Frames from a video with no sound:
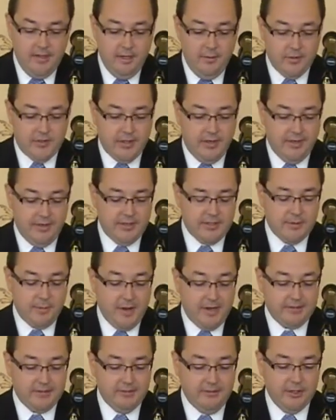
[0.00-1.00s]
he was
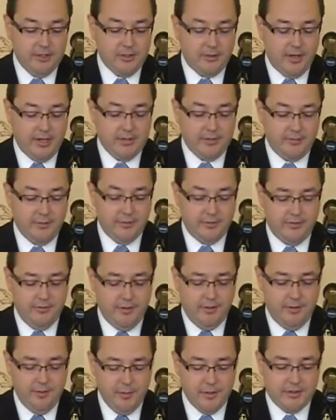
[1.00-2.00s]
unexpectedly transferred
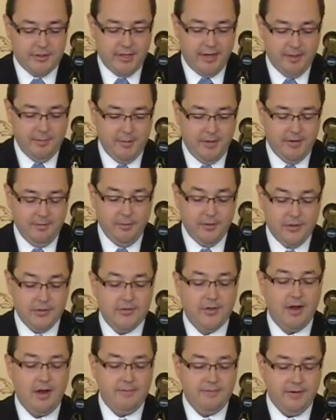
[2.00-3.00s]
to a new assignment with
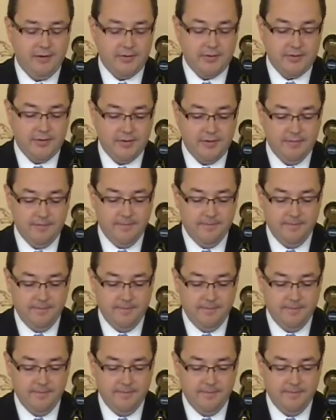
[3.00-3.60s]
his office,